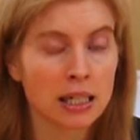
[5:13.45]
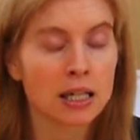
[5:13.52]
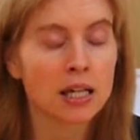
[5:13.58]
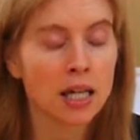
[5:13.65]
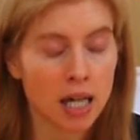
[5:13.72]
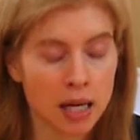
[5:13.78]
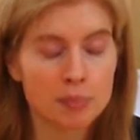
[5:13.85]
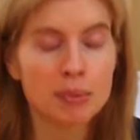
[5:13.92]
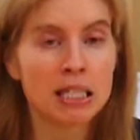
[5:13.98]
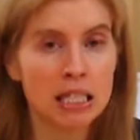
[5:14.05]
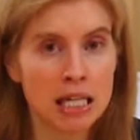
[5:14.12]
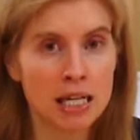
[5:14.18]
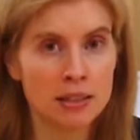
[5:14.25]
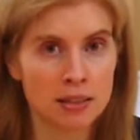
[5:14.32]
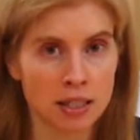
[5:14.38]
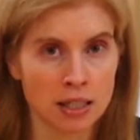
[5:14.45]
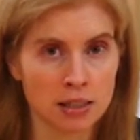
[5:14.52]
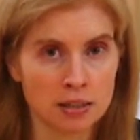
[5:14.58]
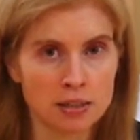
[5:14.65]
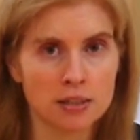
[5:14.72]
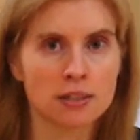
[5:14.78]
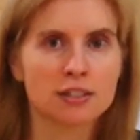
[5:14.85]
and I mean
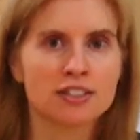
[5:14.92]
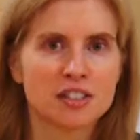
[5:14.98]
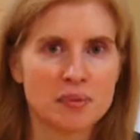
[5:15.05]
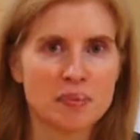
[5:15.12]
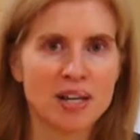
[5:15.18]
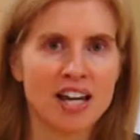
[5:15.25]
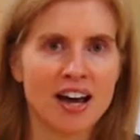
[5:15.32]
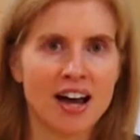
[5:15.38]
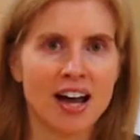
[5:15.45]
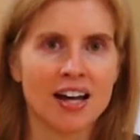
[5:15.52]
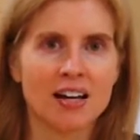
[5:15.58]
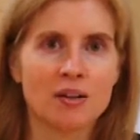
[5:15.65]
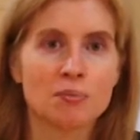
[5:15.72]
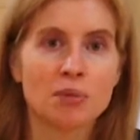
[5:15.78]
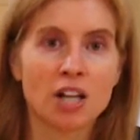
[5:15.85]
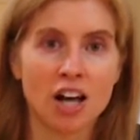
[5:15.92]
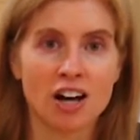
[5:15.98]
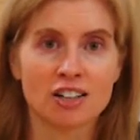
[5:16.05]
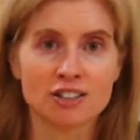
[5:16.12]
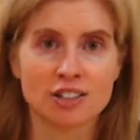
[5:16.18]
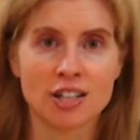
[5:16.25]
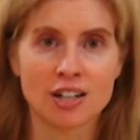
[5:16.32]
endless, supply of
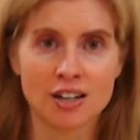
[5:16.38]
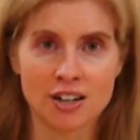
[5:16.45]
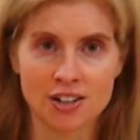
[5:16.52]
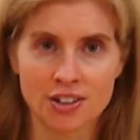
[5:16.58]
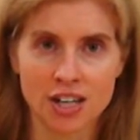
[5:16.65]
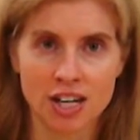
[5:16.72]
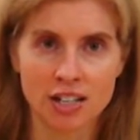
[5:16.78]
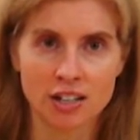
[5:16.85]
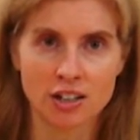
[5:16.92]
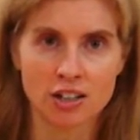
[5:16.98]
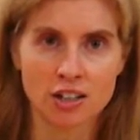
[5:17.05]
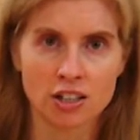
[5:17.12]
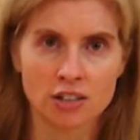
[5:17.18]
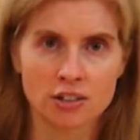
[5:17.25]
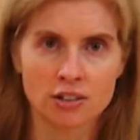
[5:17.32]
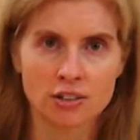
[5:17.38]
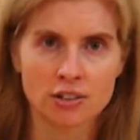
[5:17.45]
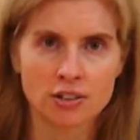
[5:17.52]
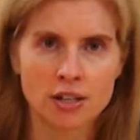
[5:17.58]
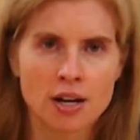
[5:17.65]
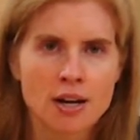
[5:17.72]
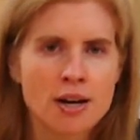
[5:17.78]
blogs and online
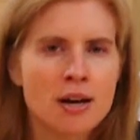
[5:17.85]
articles.